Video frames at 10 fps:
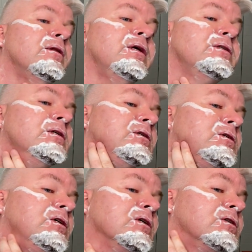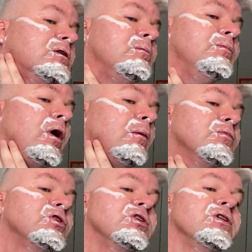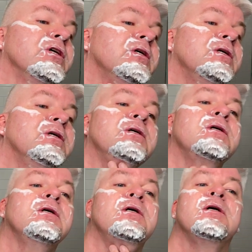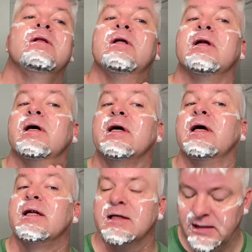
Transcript: this is just some bumps that I get.